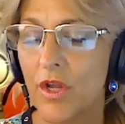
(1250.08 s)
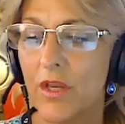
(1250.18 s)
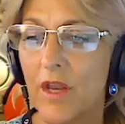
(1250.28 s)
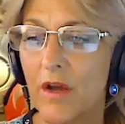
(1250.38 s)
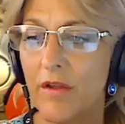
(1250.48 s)

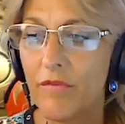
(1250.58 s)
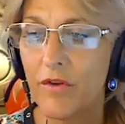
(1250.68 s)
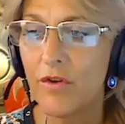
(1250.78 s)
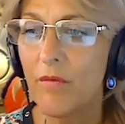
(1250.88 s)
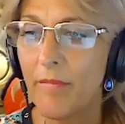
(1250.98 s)
Now, if you
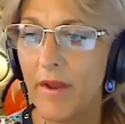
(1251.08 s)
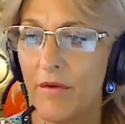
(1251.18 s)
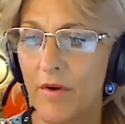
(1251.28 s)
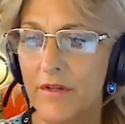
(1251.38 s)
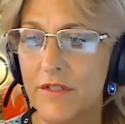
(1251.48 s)
don't make
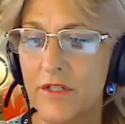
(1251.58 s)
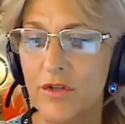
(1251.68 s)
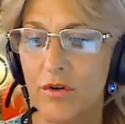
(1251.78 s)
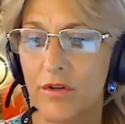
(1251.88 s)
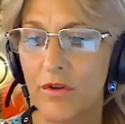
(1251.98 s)
Rising
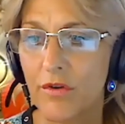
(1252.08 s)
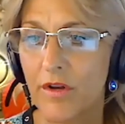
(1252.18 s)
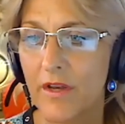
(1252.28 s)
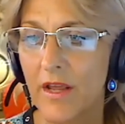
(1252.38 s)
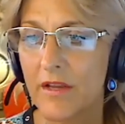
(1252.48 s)
Star in 30
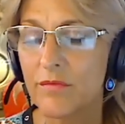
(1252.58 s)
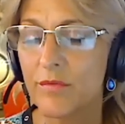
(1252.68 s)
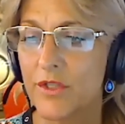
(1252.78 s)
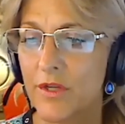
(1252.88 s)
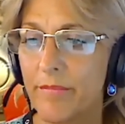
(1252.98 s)
days, which
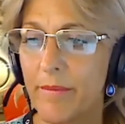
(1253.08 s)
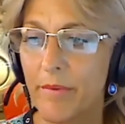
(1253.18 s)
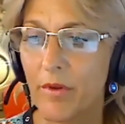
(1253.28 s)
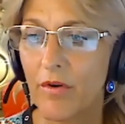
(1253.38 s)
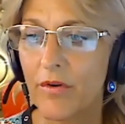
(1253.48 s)
some
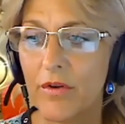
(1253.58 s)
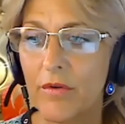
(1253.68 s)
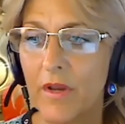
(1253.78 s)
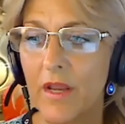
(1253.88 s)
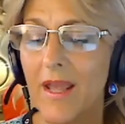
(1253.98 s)
people aren't
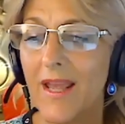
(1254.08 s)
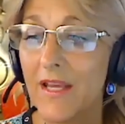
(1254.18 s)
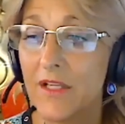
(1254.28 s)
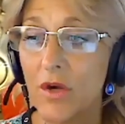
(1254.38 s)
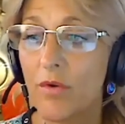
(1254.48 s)
doing,
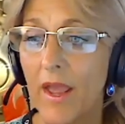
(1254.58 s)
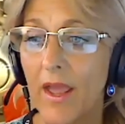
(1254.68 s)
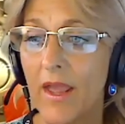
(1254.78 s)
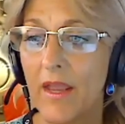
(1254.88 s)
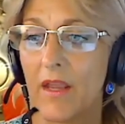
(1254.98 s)
it's
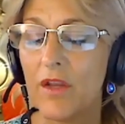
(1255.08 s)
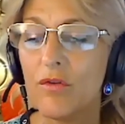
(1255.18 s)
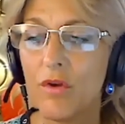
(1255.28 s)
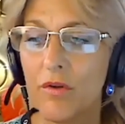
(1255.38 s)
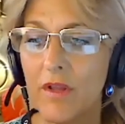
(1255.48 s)
okay. You
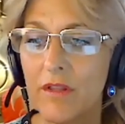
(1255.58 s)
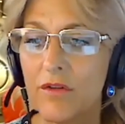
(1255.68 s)
don't mm, get the